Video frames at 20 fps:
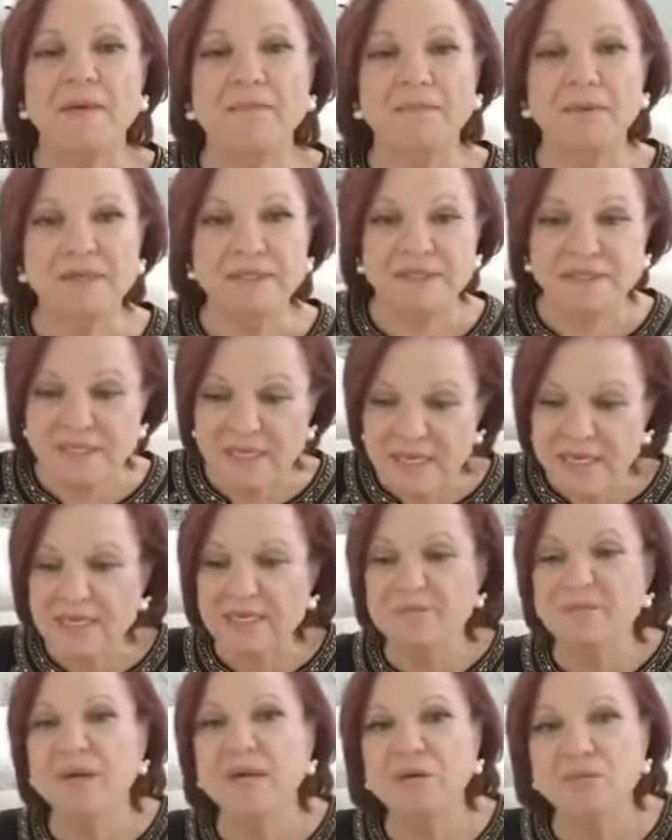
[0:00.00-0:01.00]
But
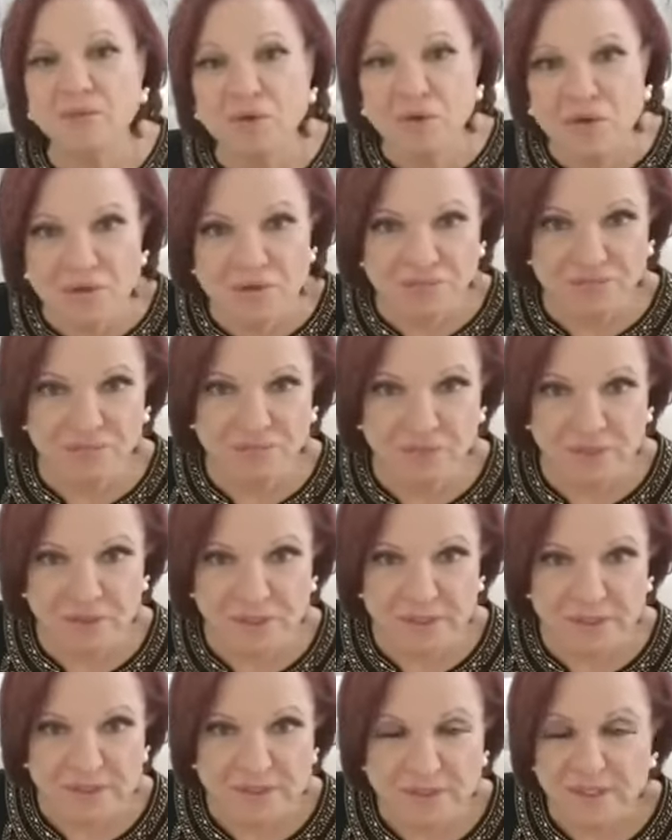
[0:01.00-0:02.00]
take my word for
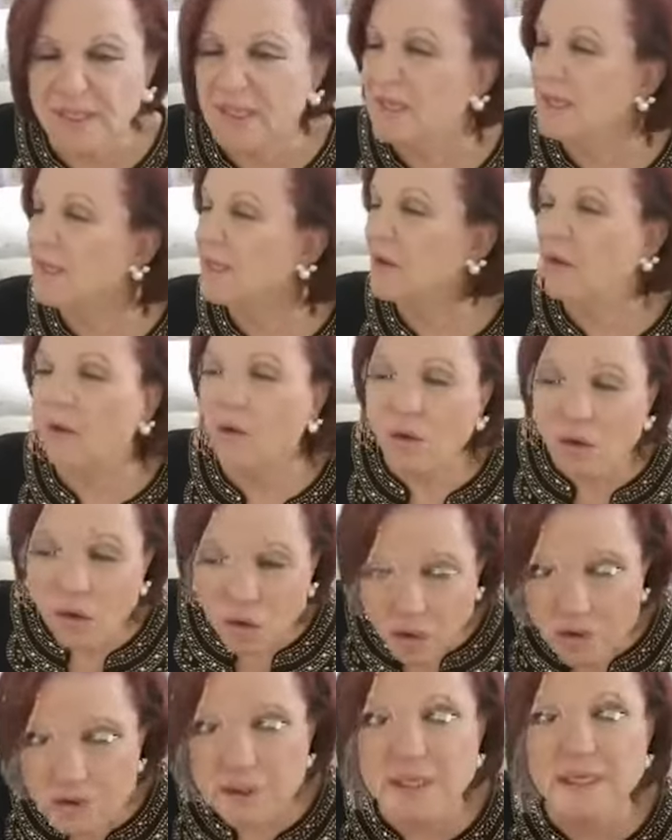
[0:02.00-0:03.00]
it,
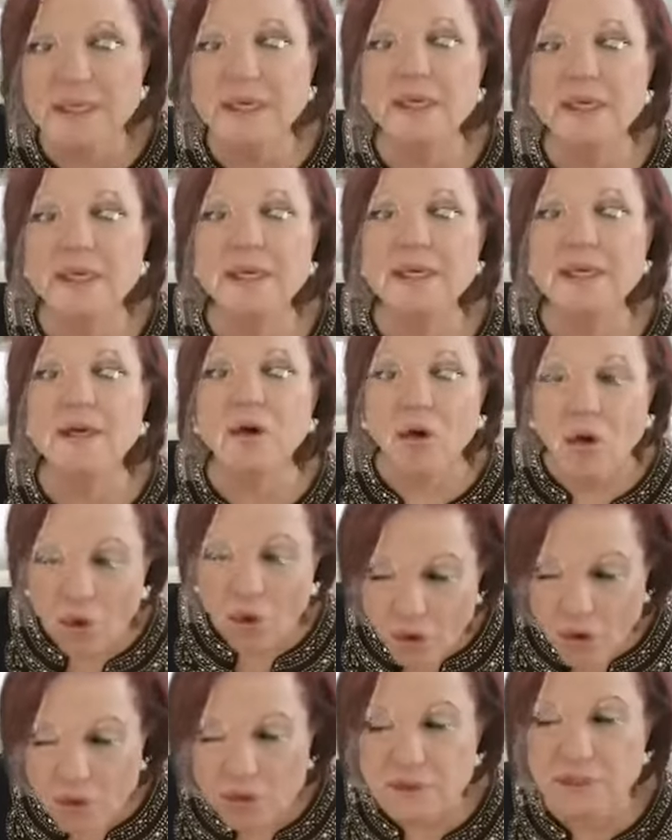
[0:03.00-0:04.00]
only
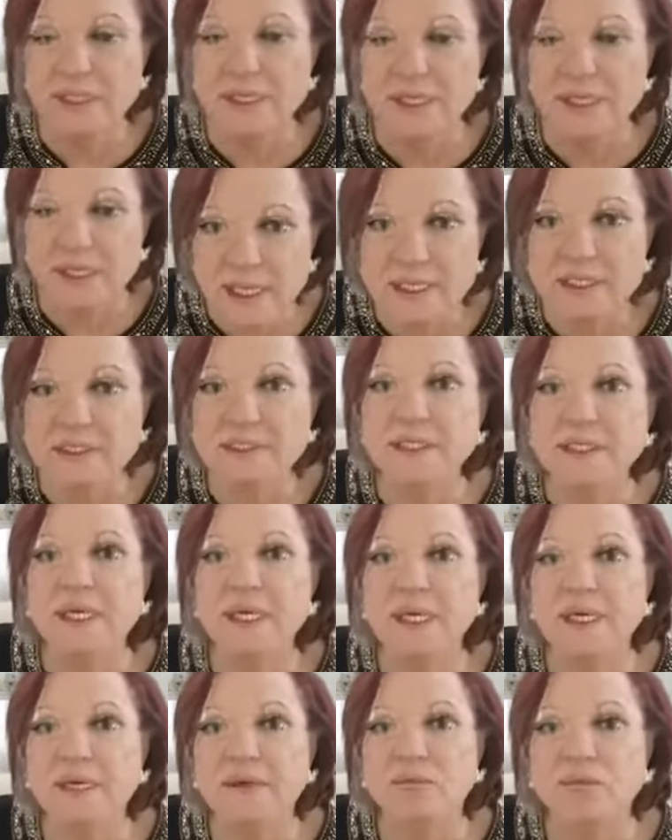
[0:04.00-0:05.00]
laser
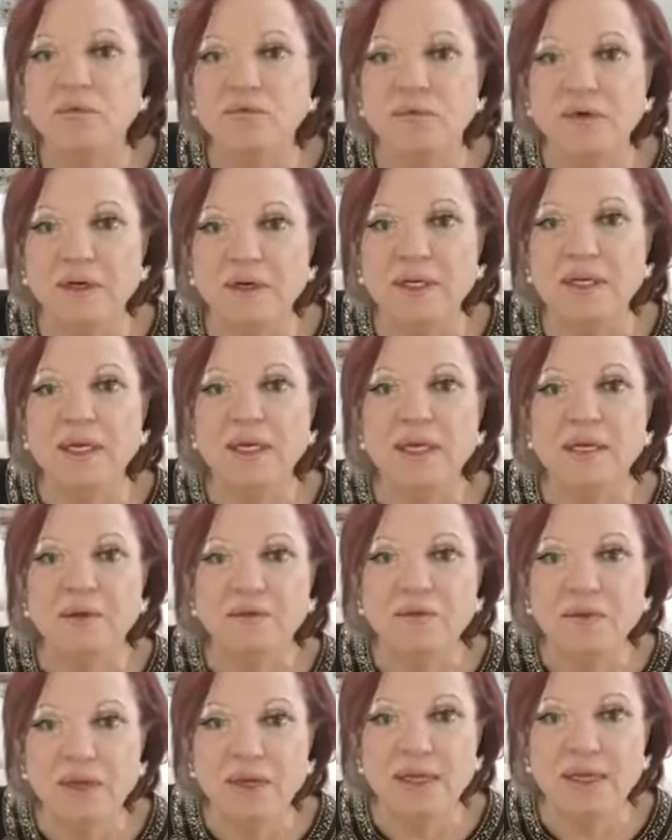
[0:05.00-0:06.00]
hair removal
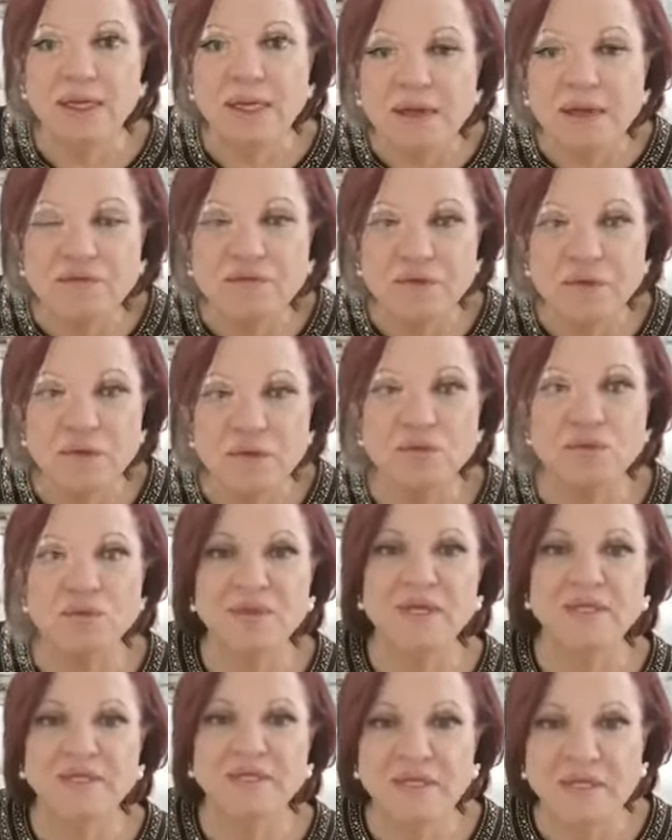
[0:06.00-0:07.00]
will give you
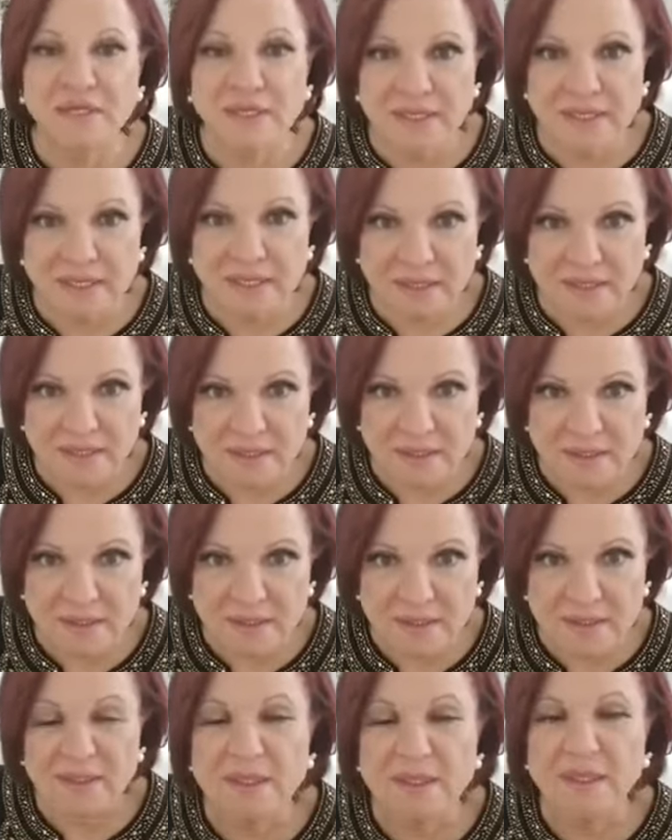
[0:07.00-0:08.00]
that clean,
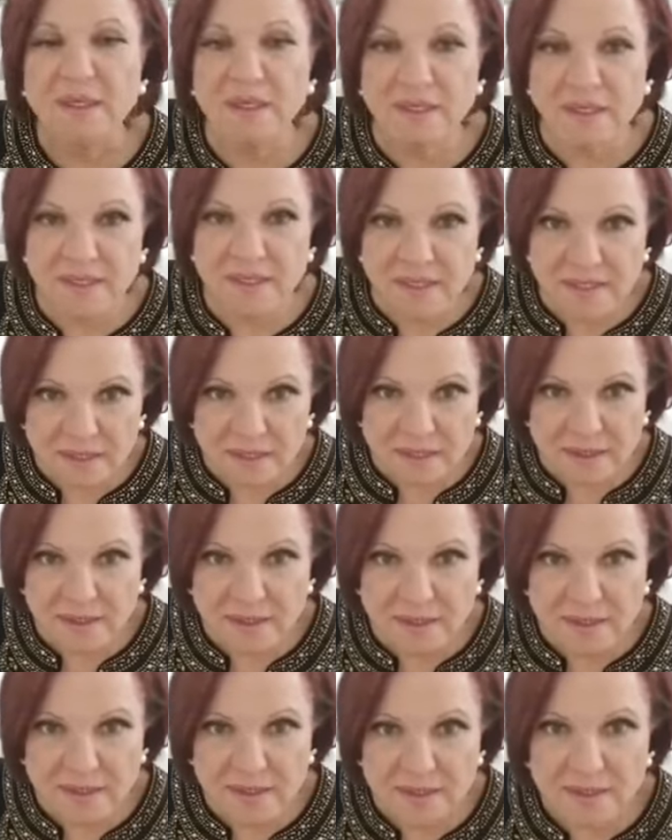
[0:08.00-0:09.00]

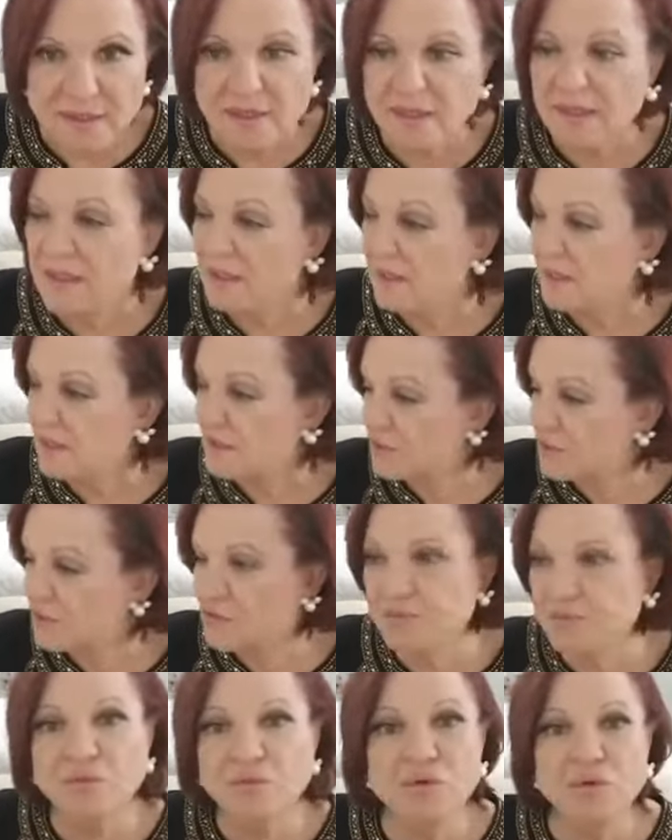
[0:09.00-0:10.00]
clear,
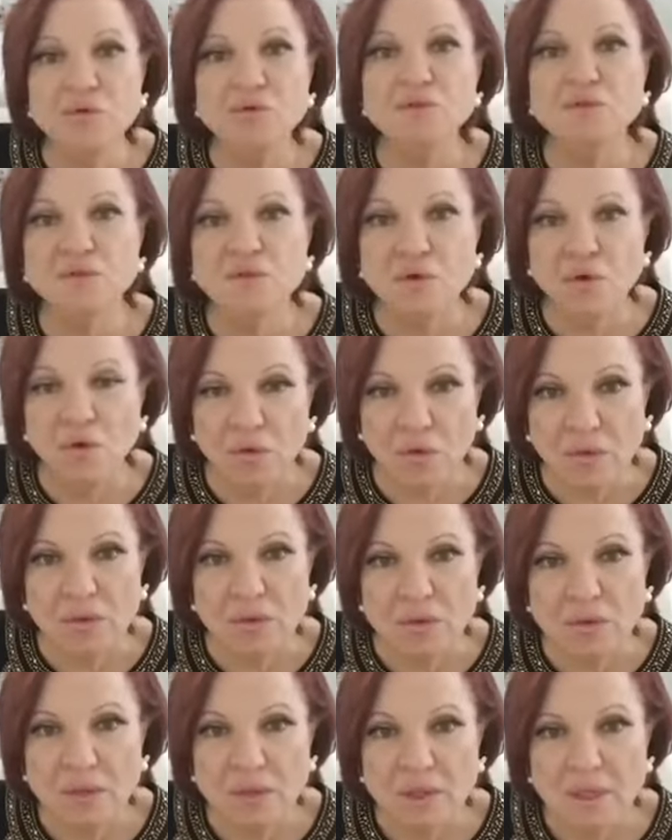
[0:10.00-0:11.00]
smooth
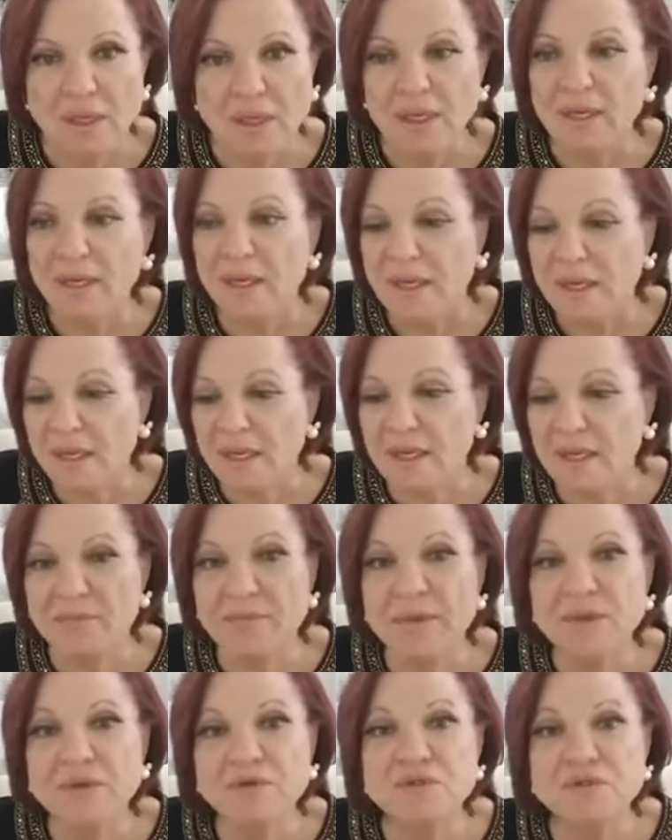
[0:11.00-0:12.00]
look,
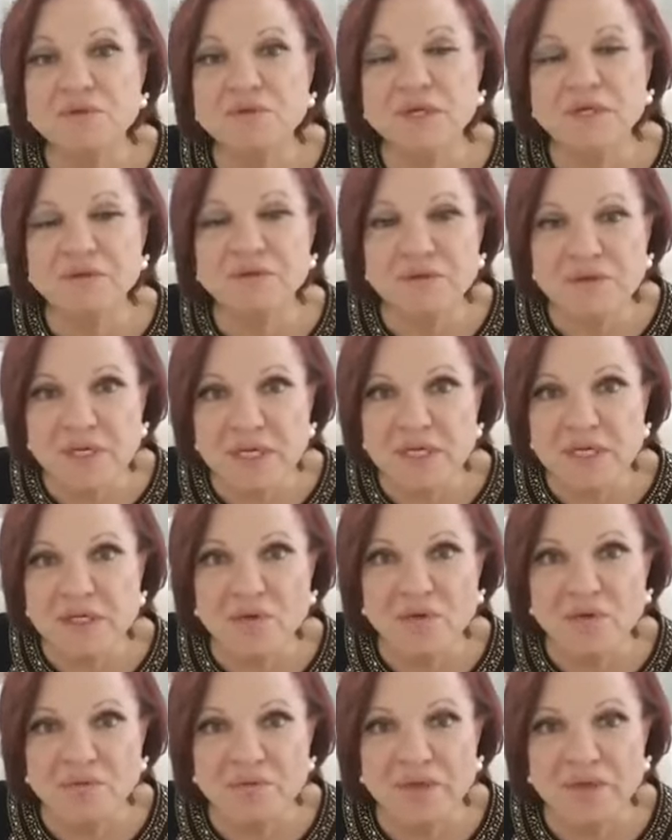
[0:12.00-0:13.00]
because you get rid
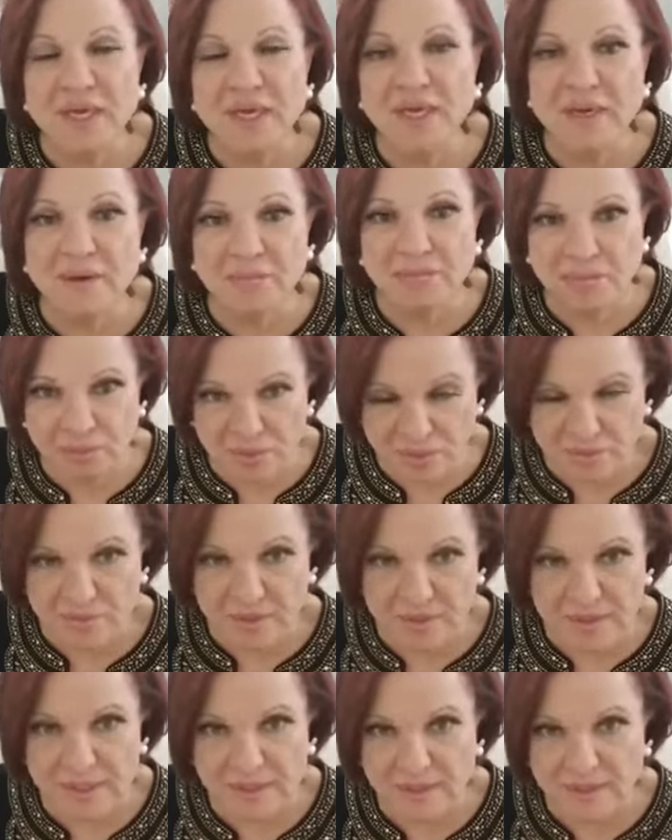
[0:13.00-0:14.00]
of the hair
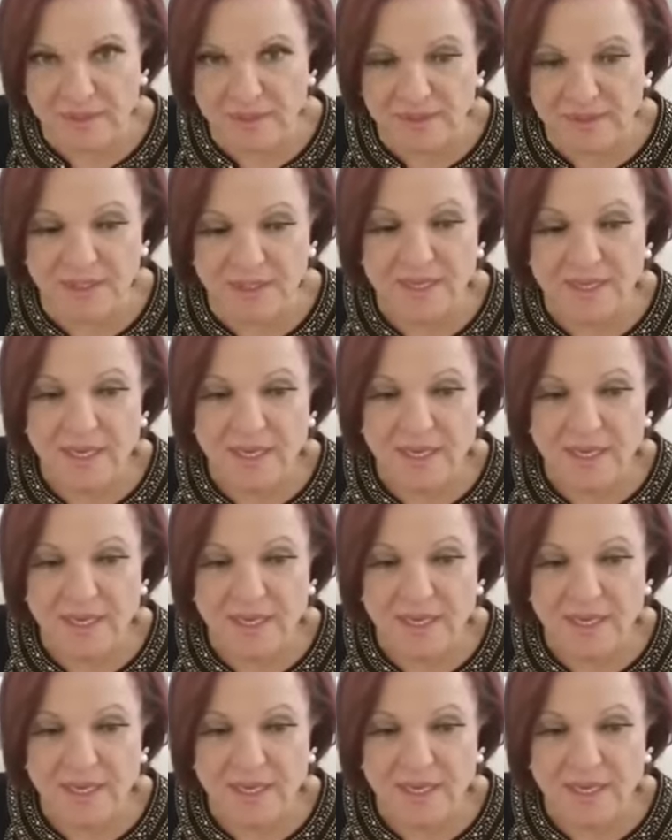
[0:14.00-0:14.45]
permanently.